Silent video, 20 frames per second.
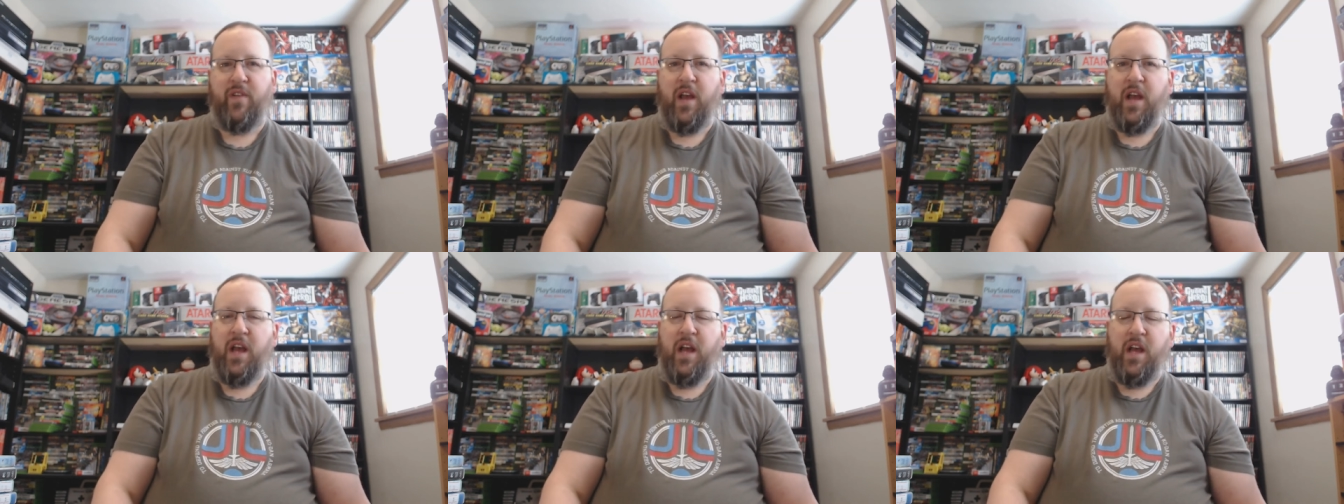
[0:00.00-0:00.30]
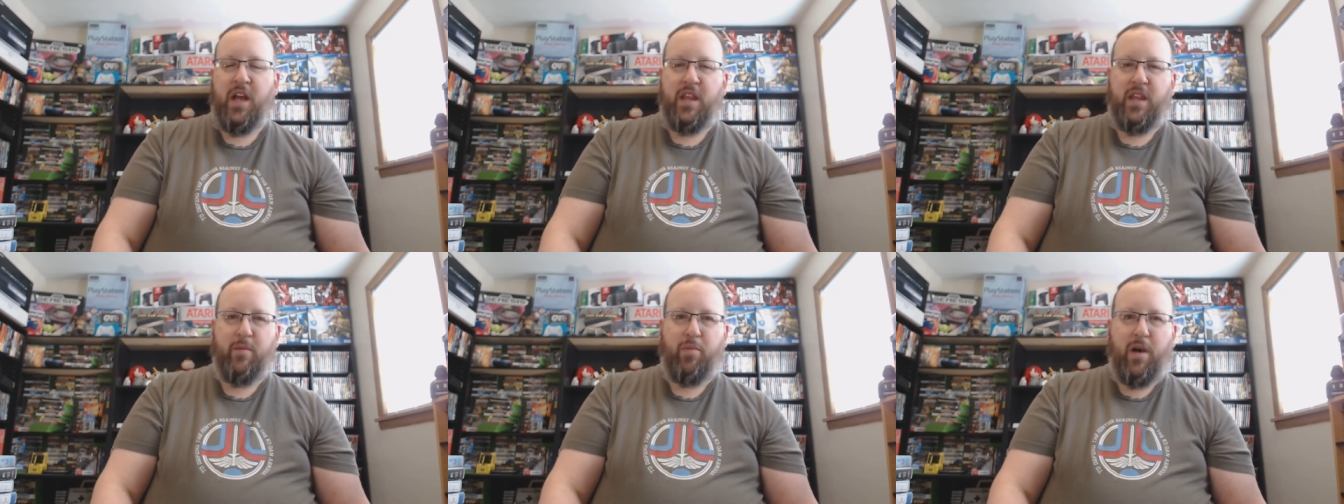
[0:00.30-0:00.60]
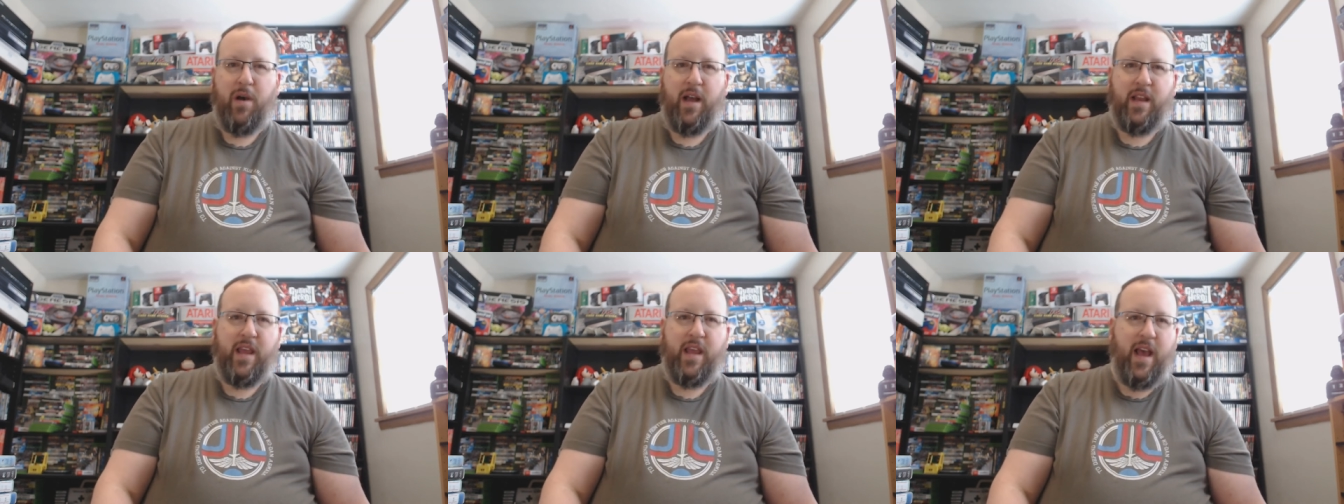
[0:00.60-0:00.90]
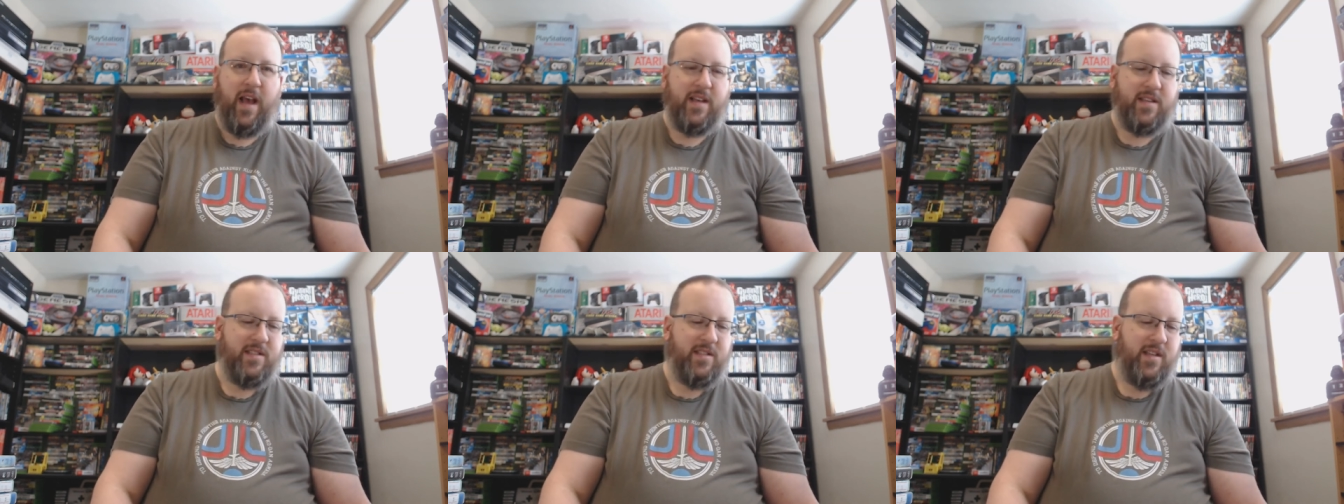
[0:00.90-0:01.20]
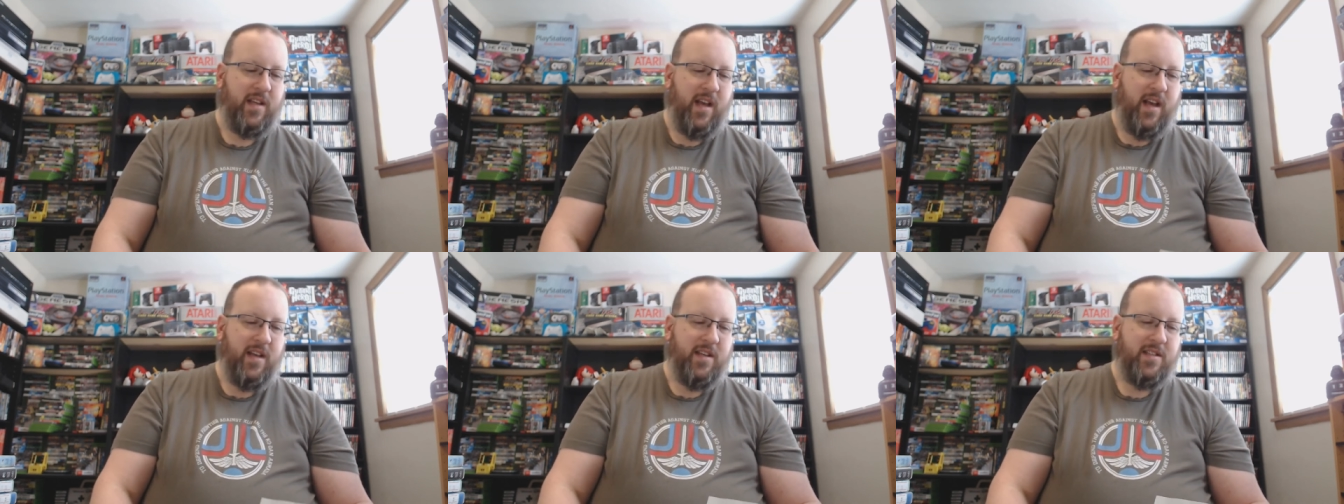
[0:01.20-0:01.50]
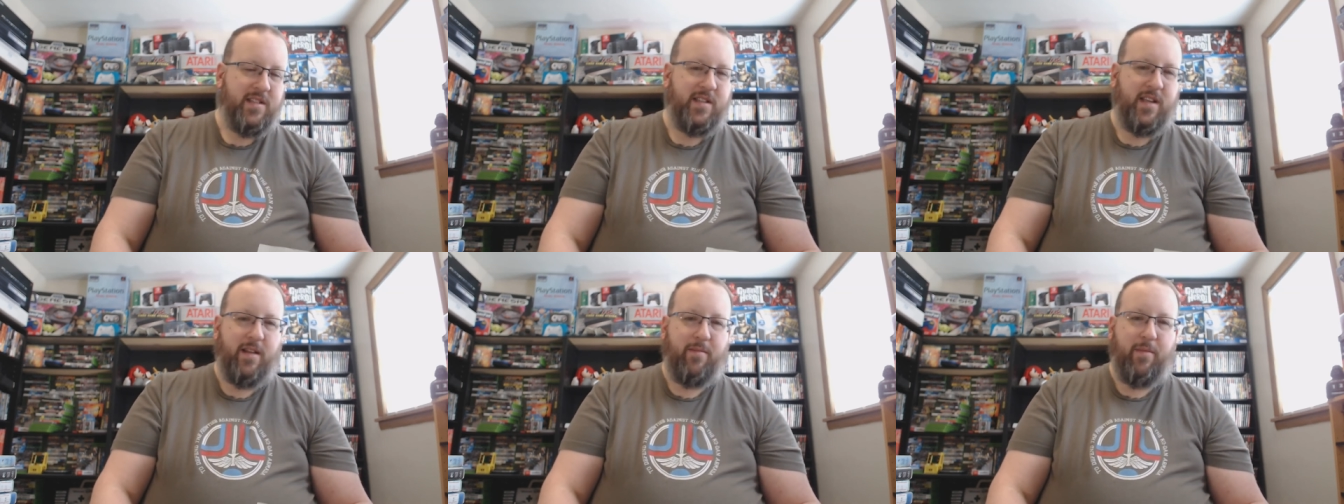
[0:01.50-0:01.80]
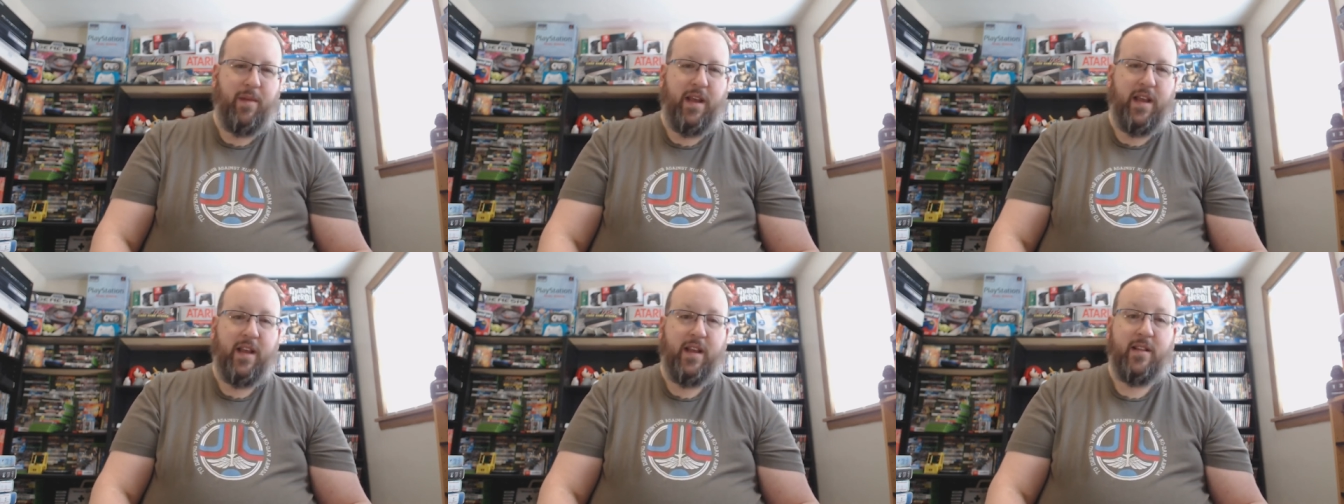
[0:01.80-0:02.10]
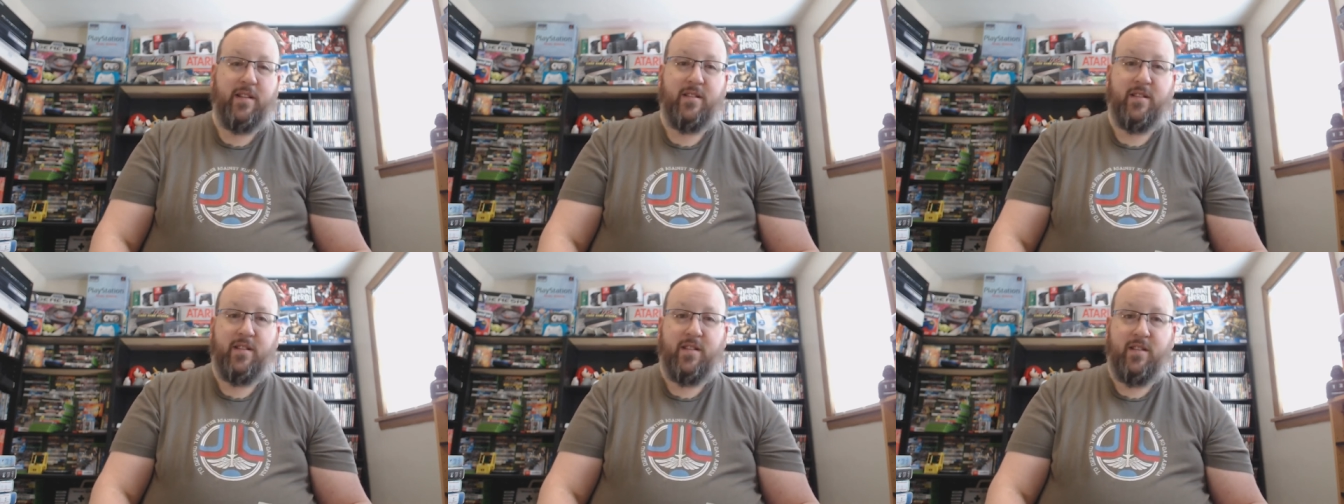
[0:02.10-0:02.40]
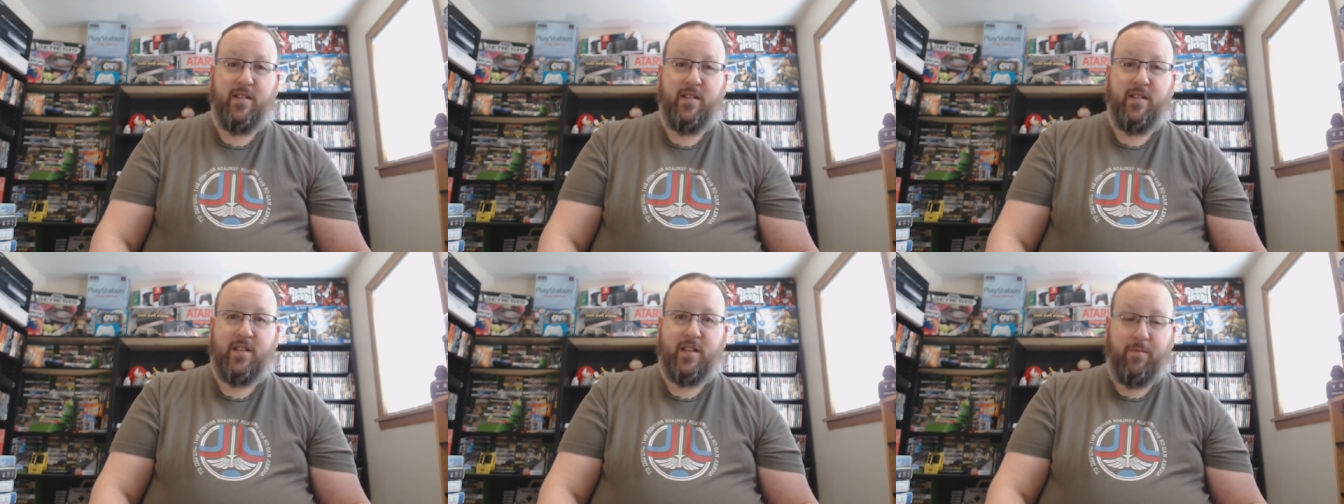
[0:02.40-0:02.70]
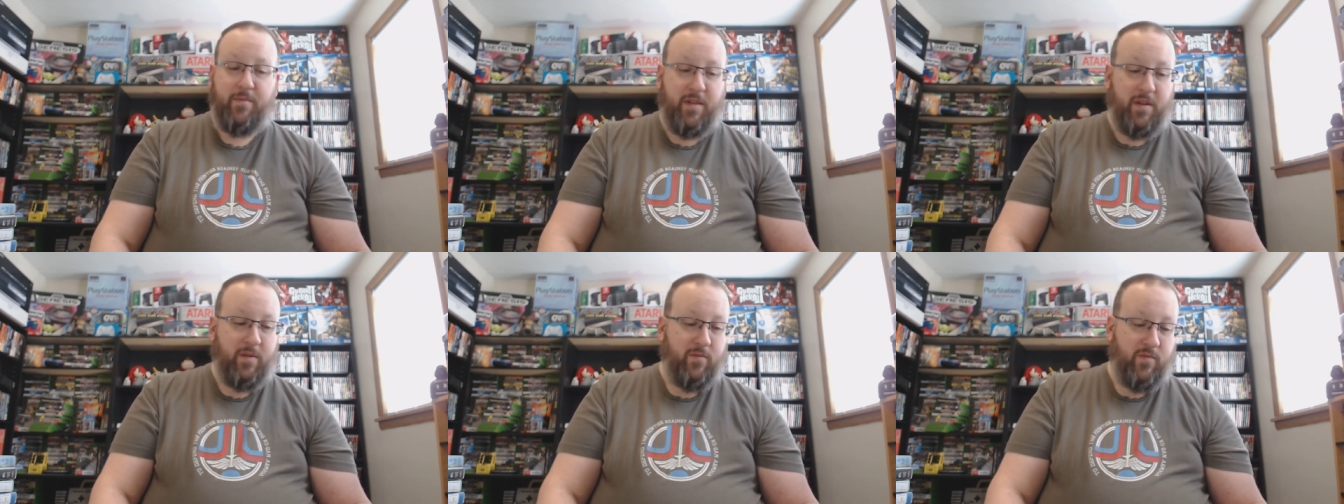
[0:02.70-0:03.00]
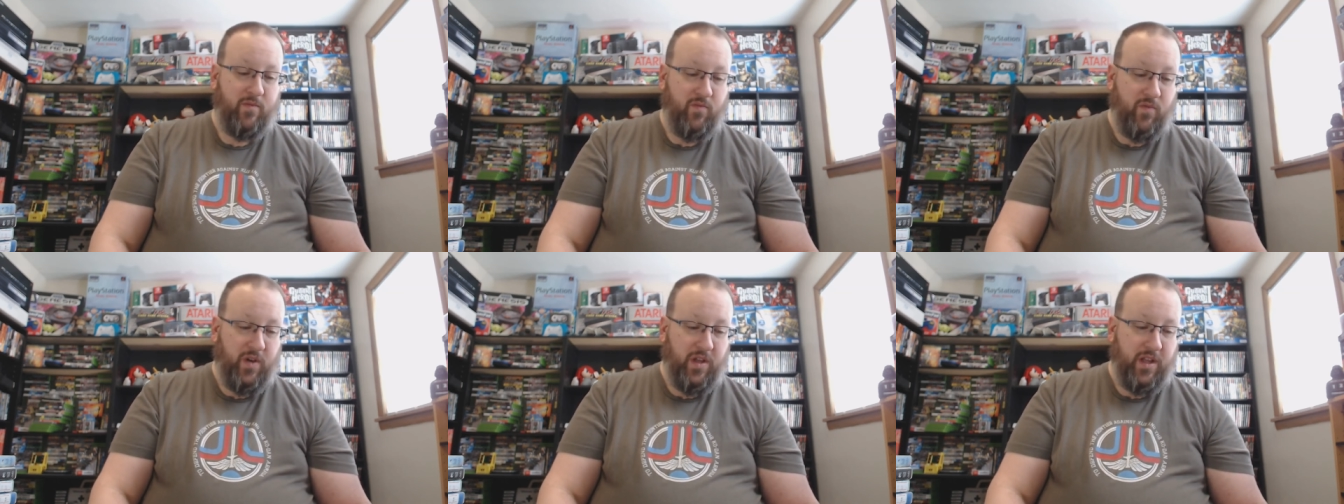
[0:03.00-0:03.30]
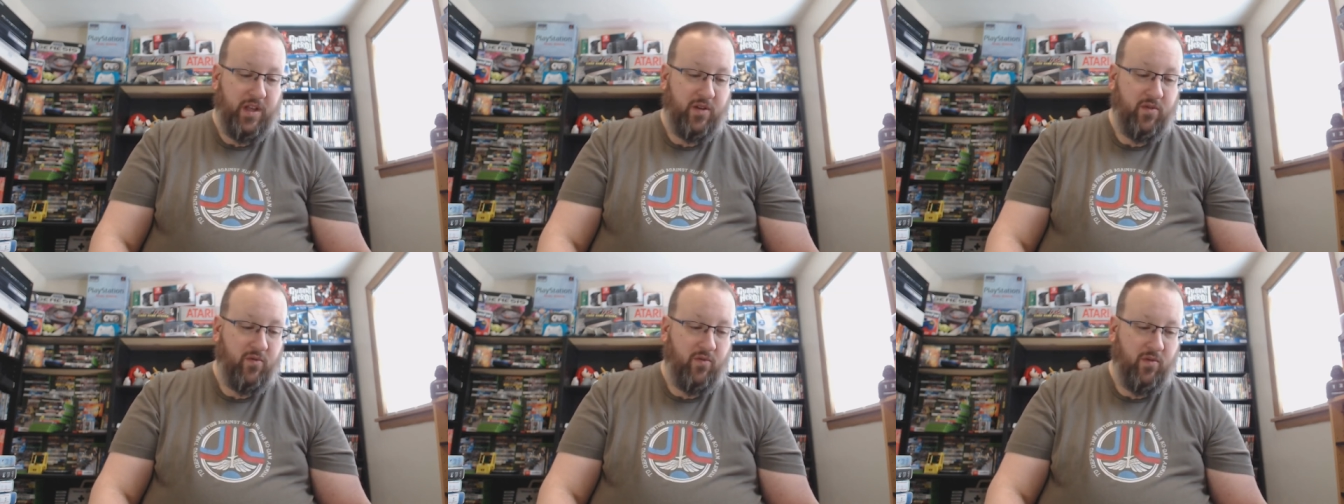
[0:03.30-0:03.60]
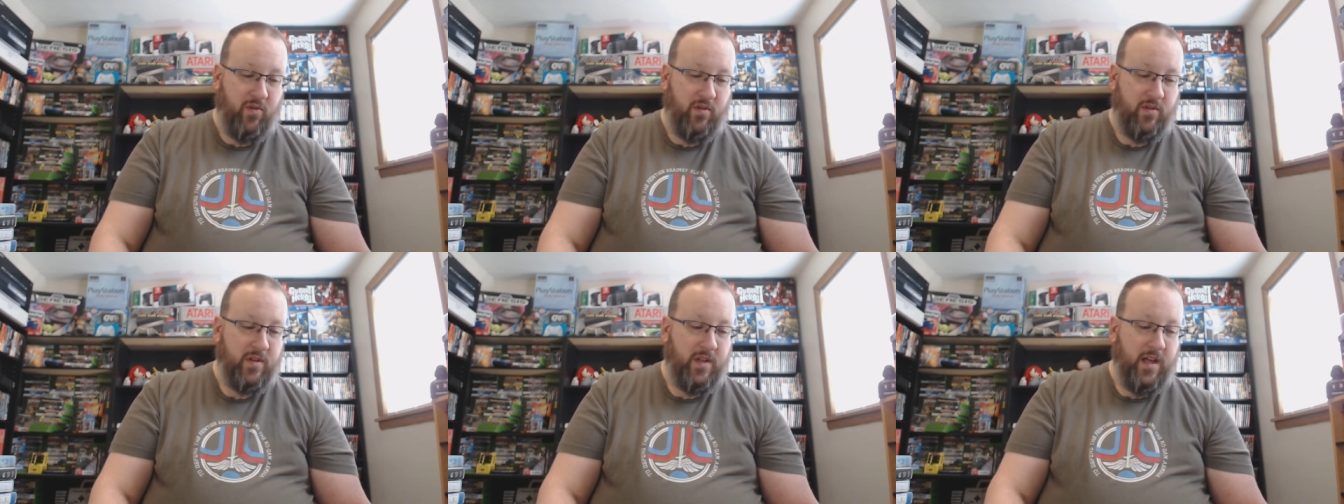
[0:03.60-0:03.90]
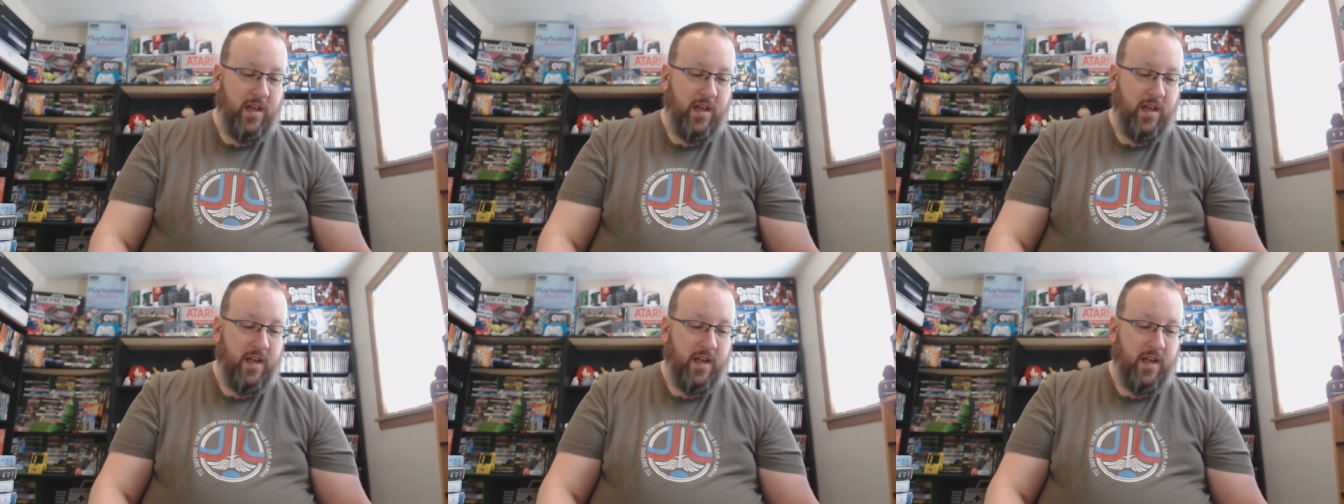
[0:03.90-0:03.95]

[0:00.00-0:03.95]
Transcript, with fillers: the podcast sent me something really cool.